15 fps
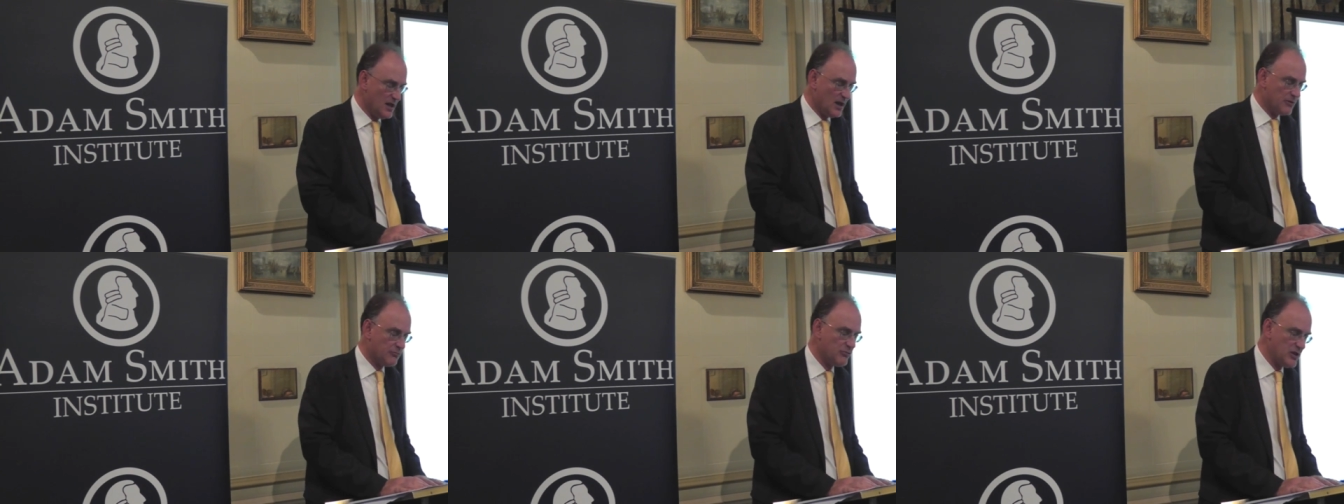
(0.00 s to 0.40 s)

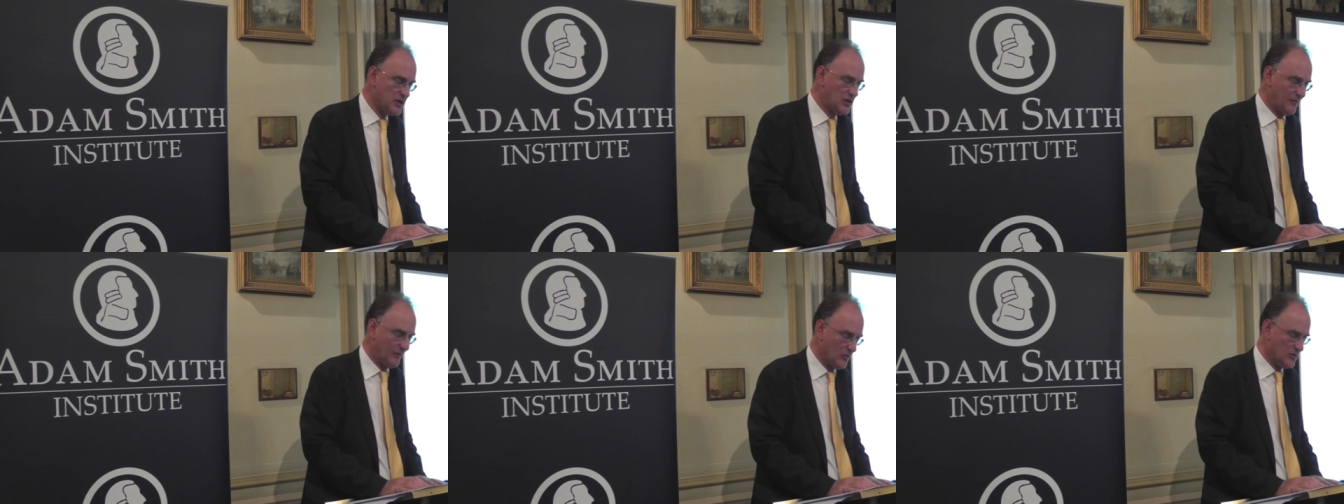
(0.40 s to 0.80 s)
a
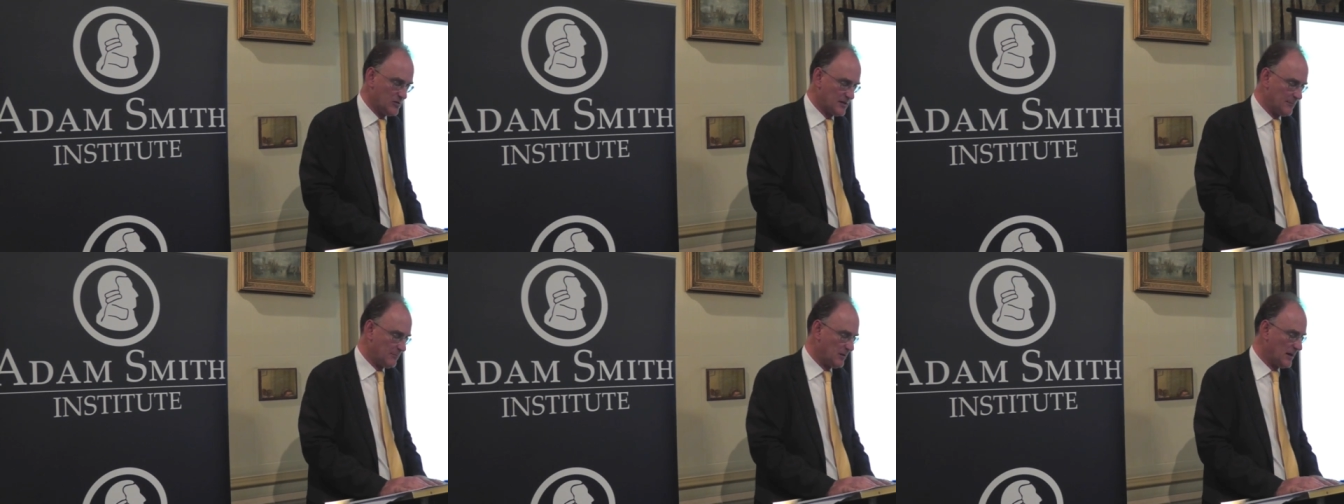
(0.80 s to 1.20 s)
rich food
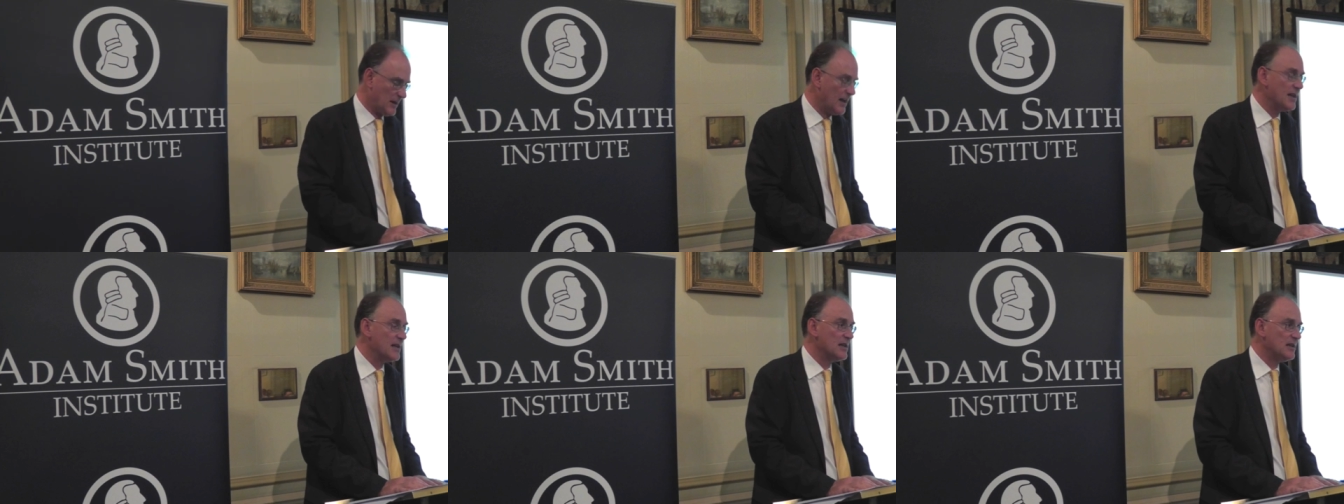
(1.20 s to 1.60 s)

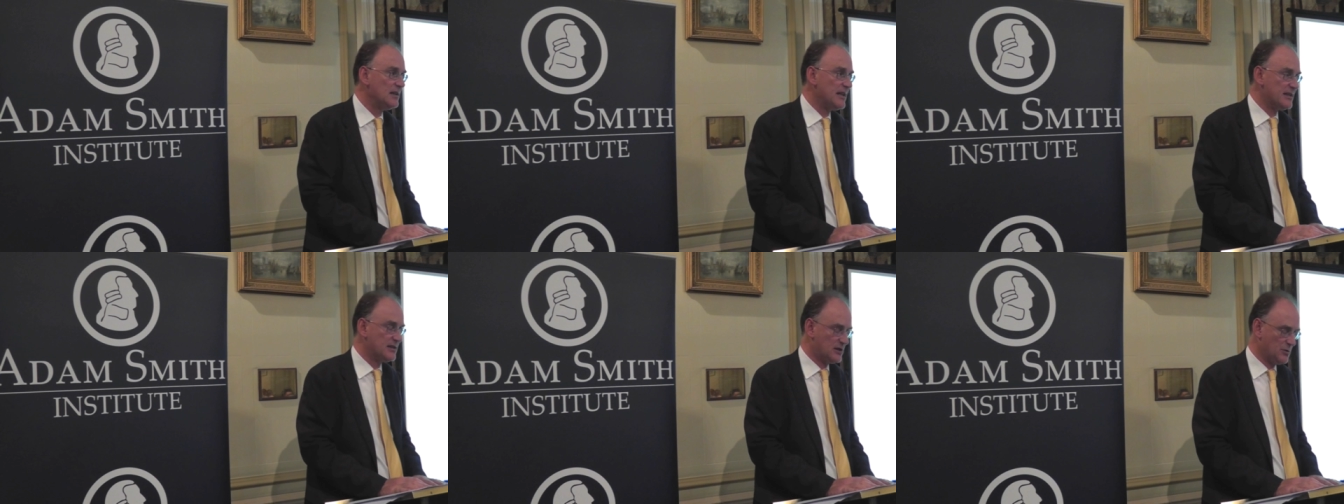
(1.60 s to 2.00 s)
supply
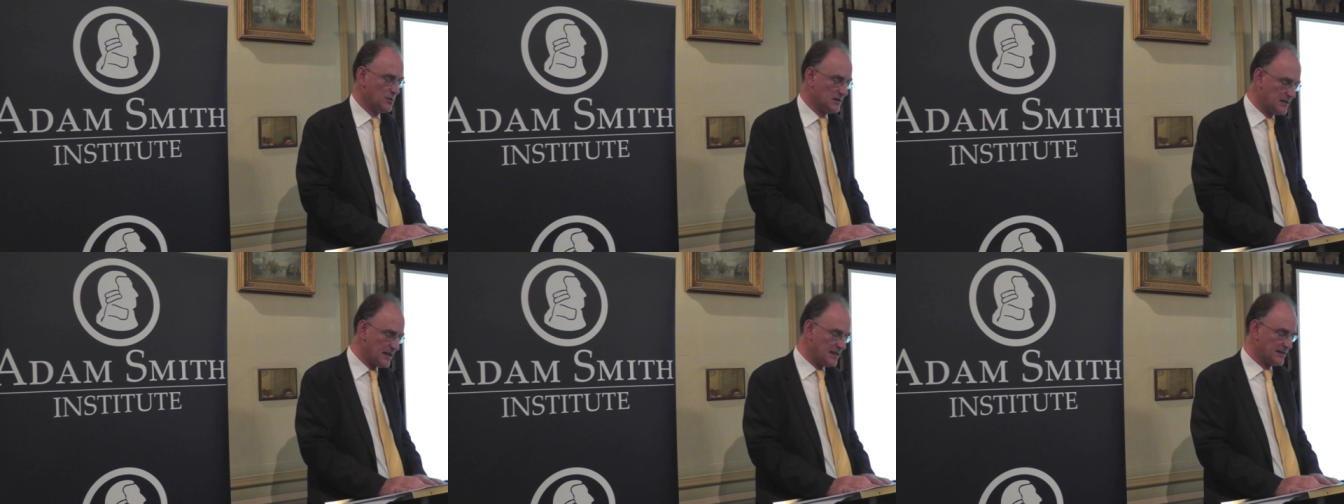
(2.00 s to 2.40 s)
led to
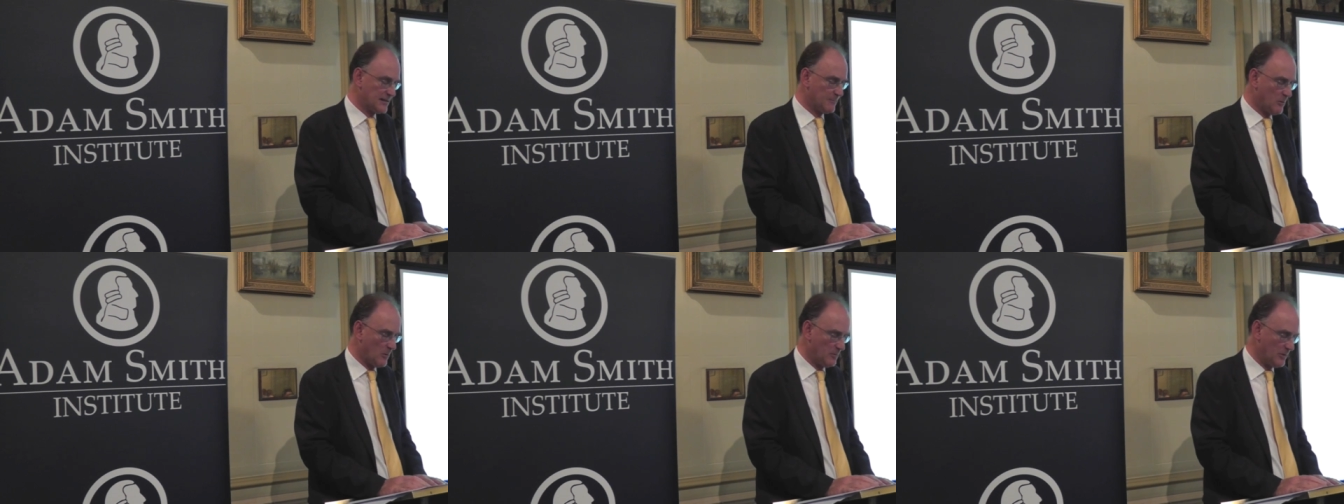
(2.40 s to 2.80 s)
a
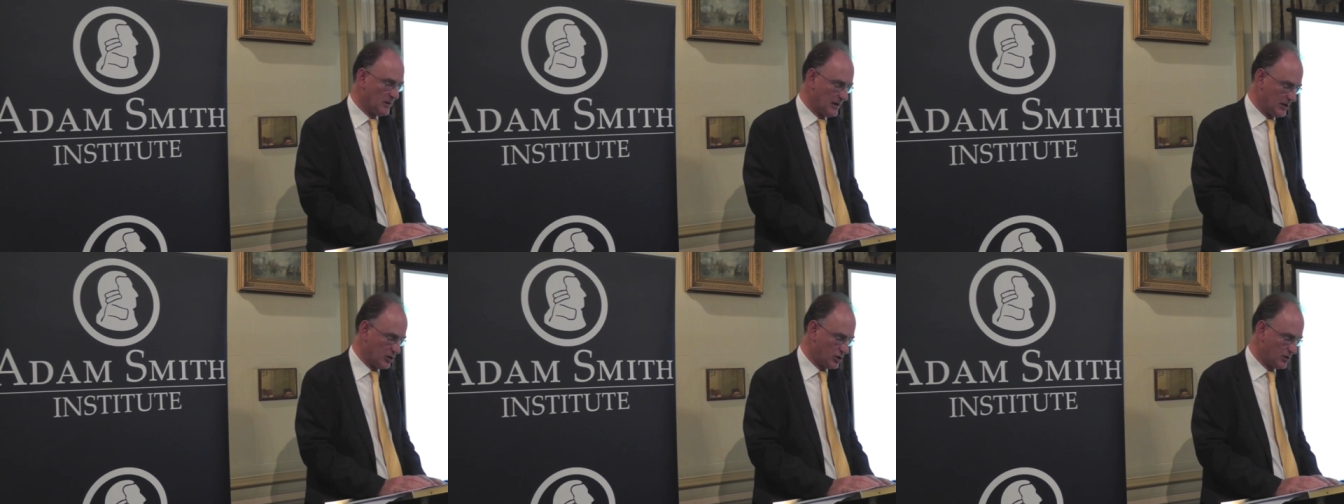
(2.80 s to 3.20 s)
dense
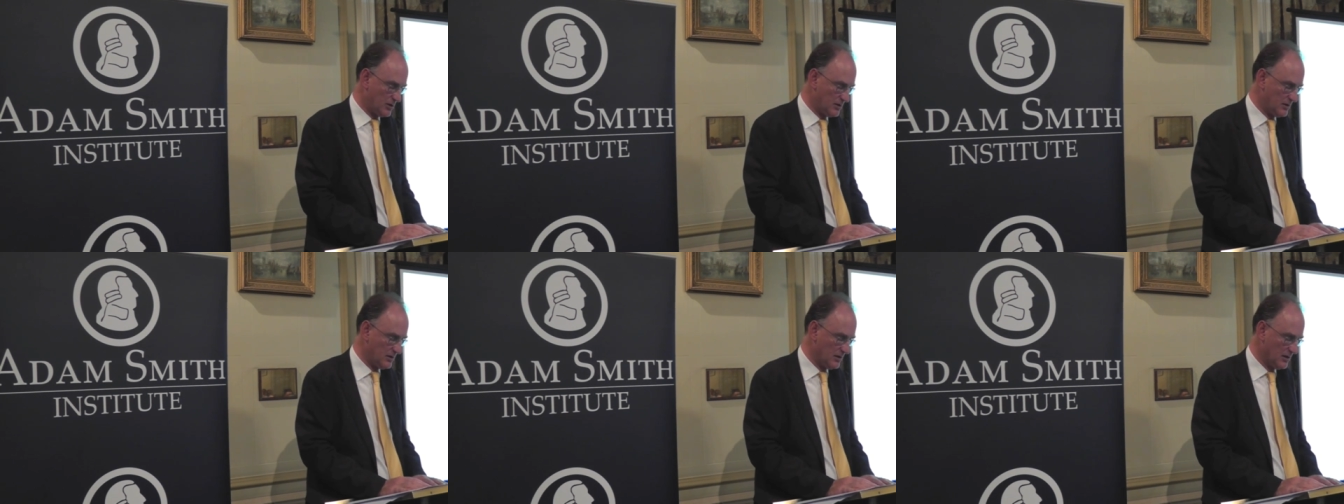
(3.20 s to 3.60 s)

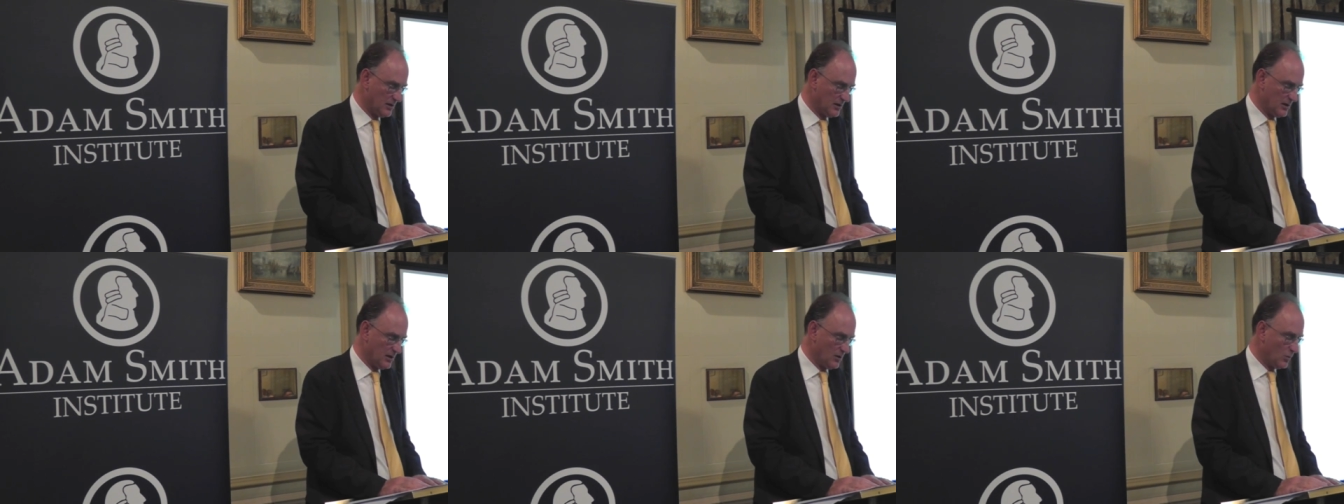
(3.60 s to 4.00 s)
population,
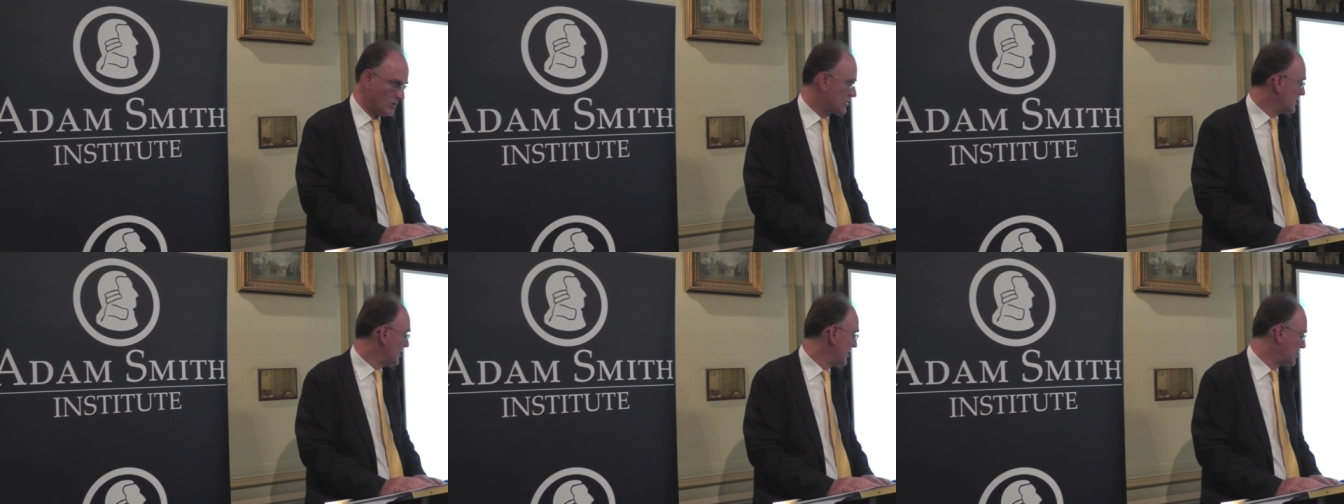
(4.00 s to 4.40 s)

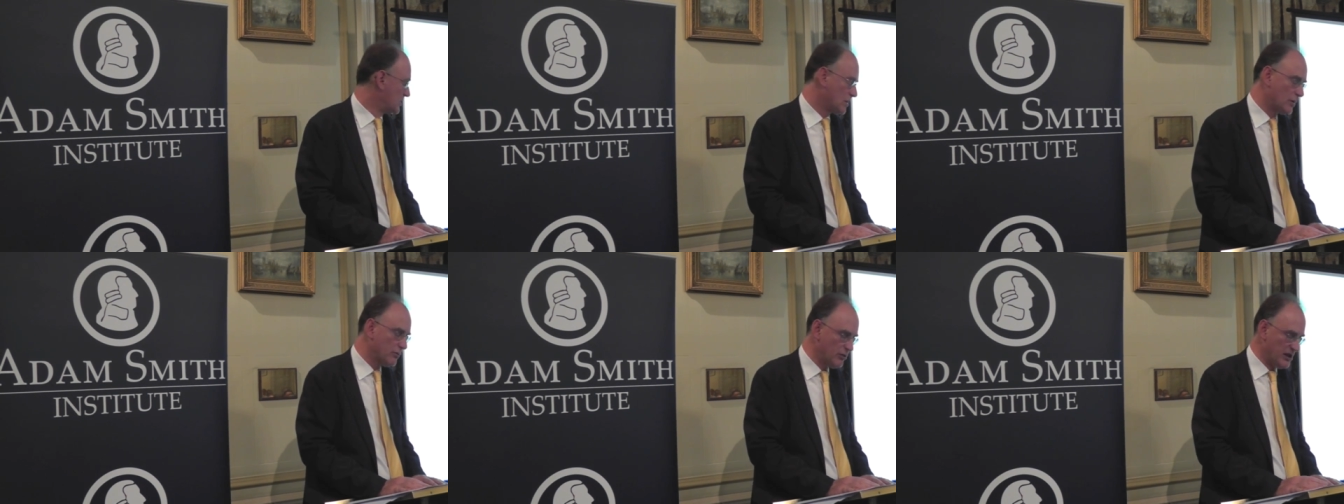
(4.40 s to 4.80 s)
which led
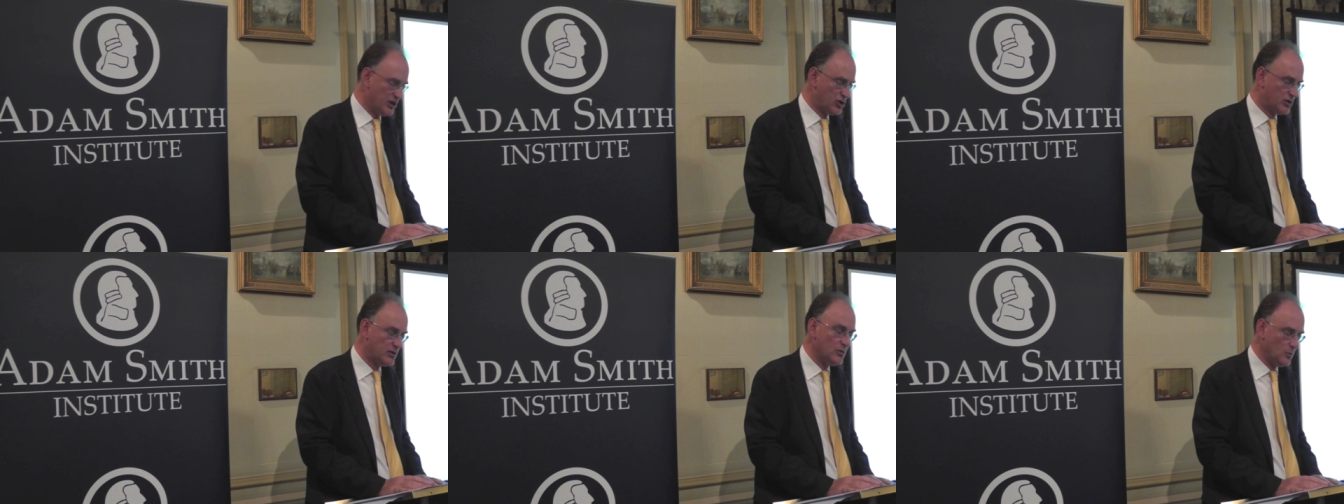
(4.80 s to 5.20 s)
to a
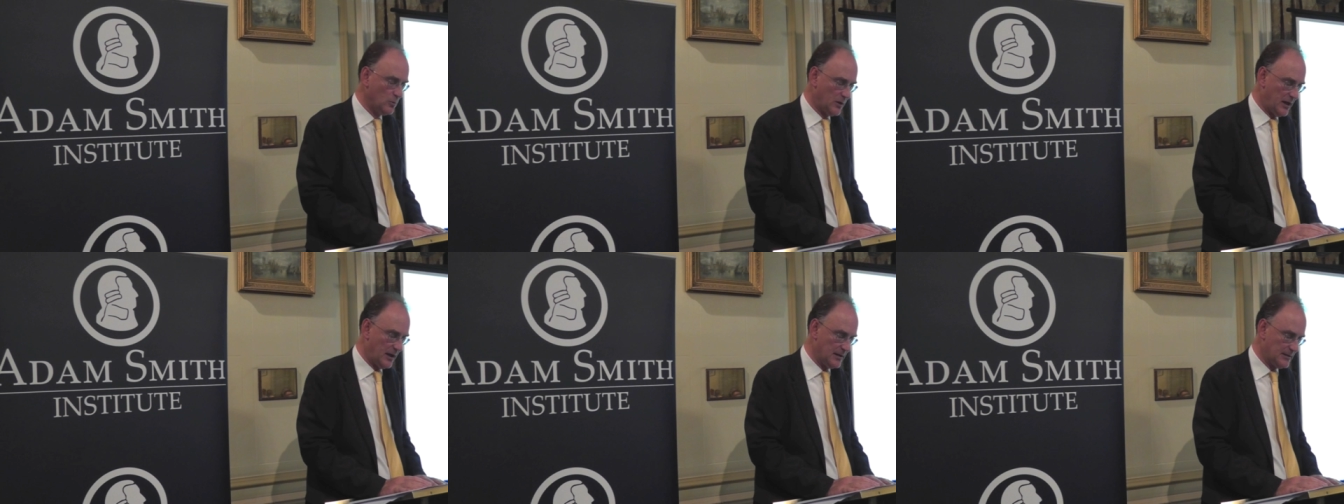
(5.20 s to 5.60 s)
rich
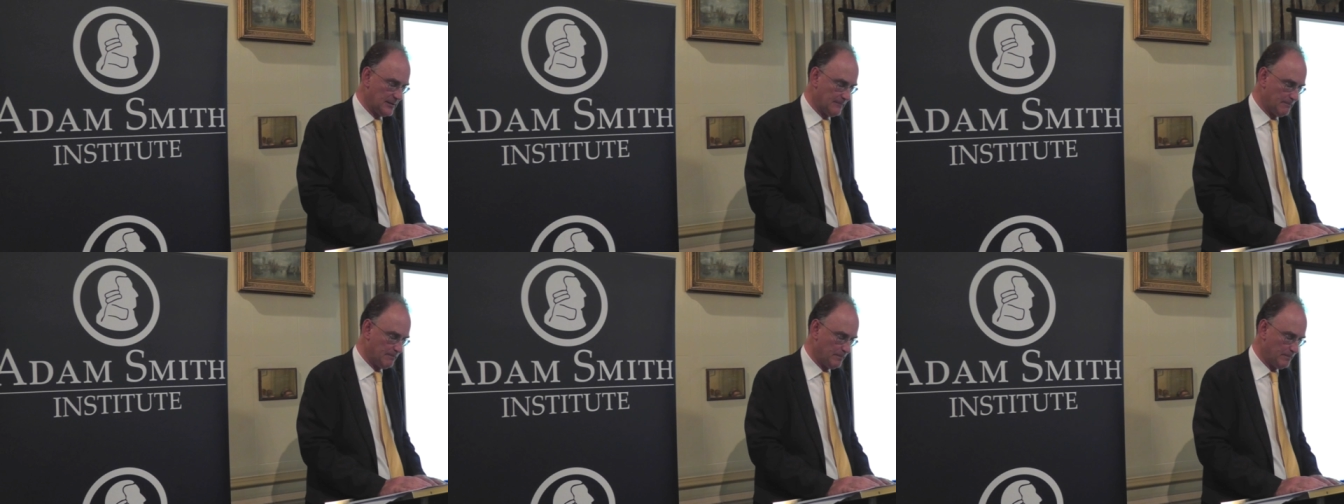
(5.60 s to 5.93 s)
toolkit.